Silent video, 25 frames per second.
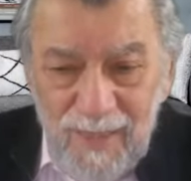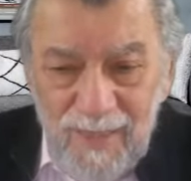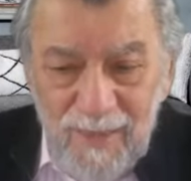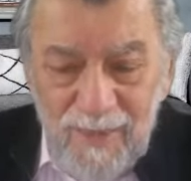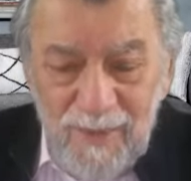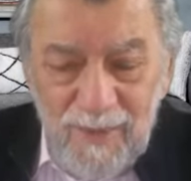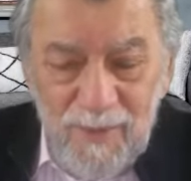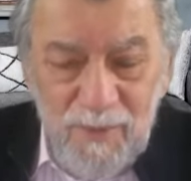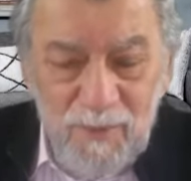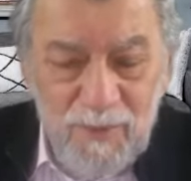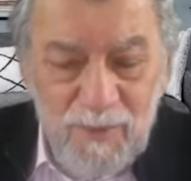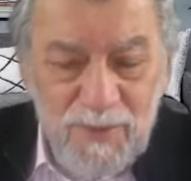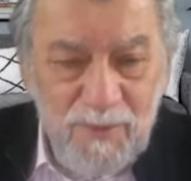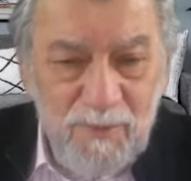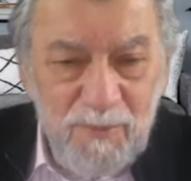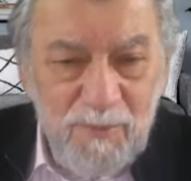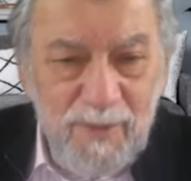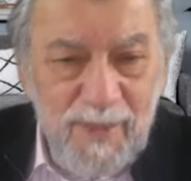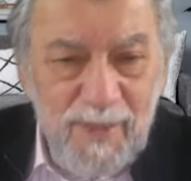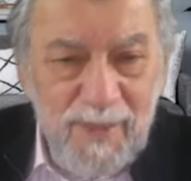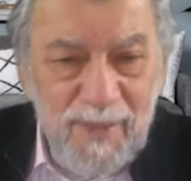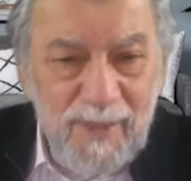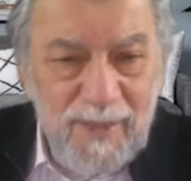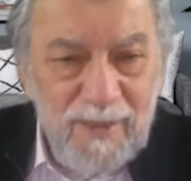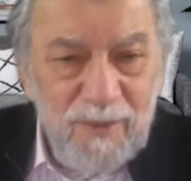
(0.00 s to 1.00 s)
There was a
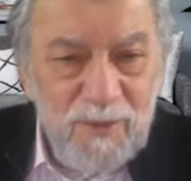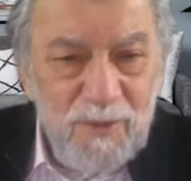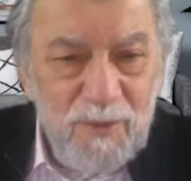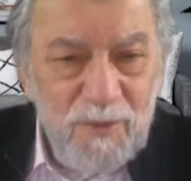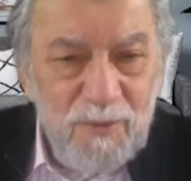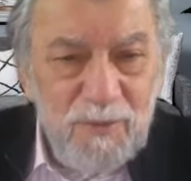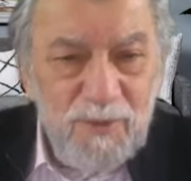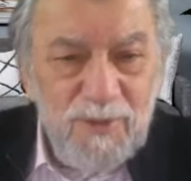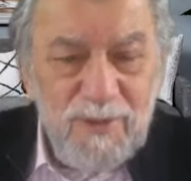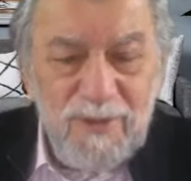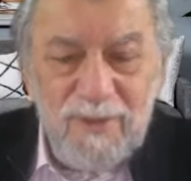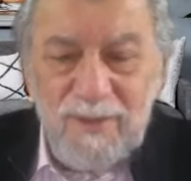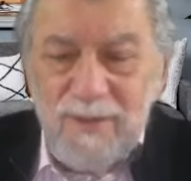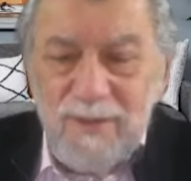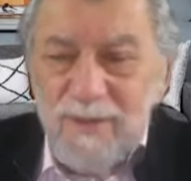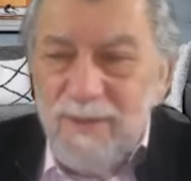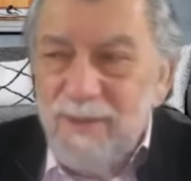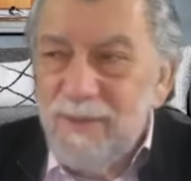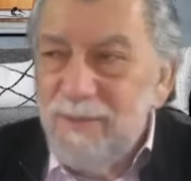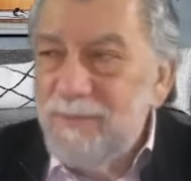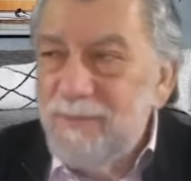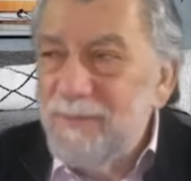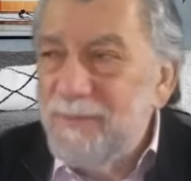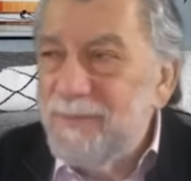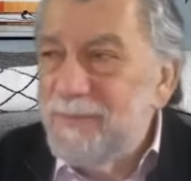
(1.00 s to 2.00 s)
man who was
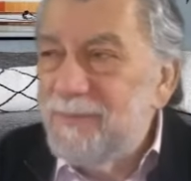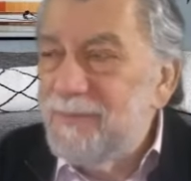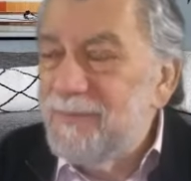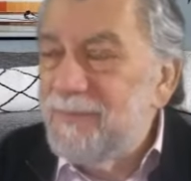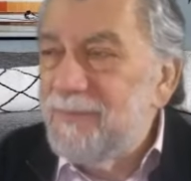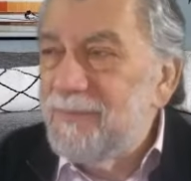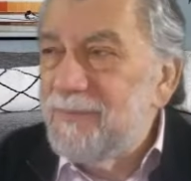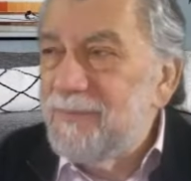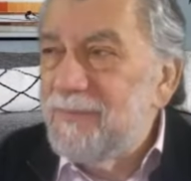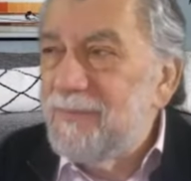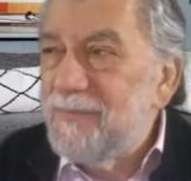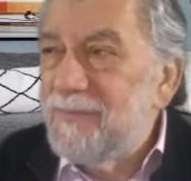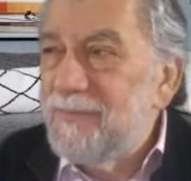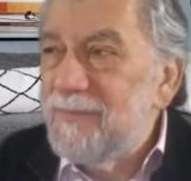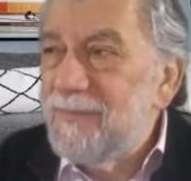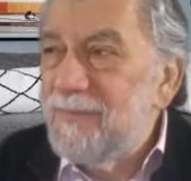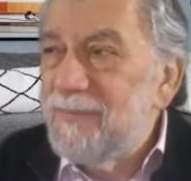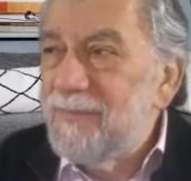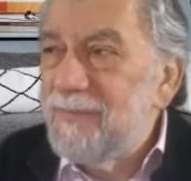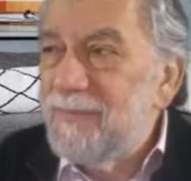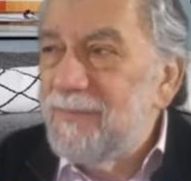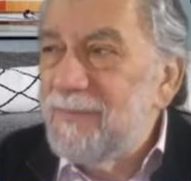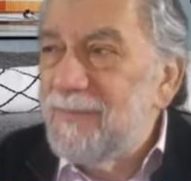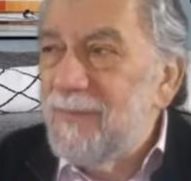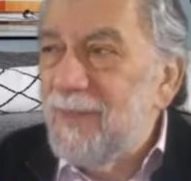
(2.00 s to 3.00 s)

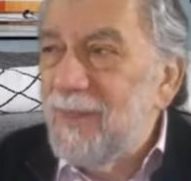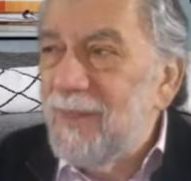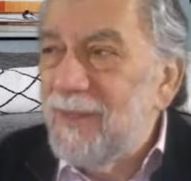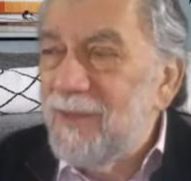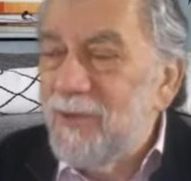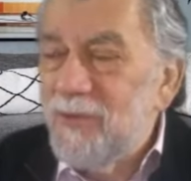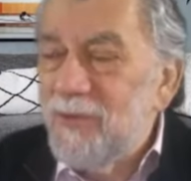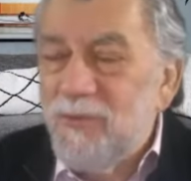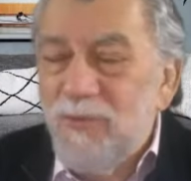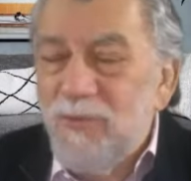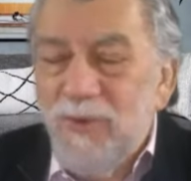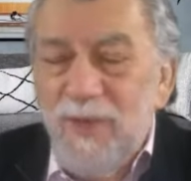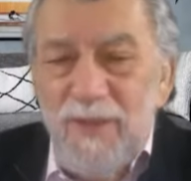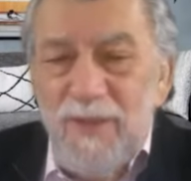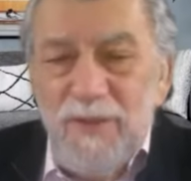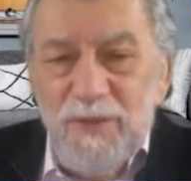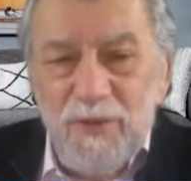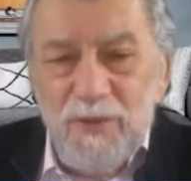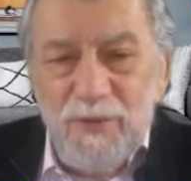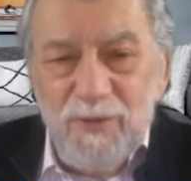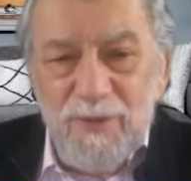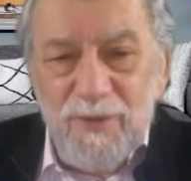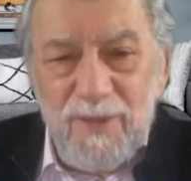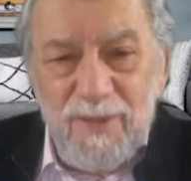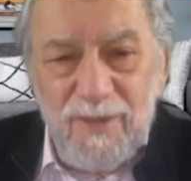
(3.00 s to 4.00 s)
a
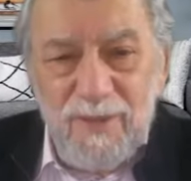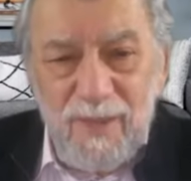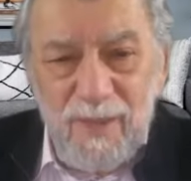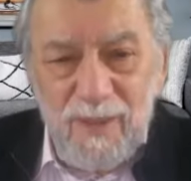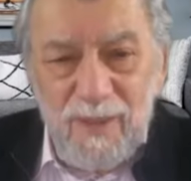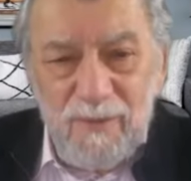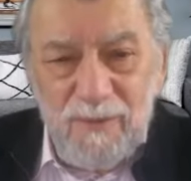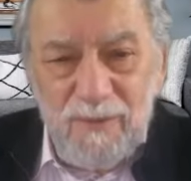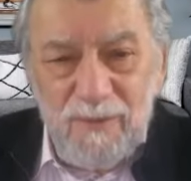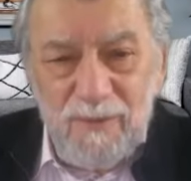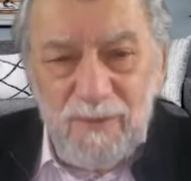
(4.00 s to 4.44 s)
stranger in town,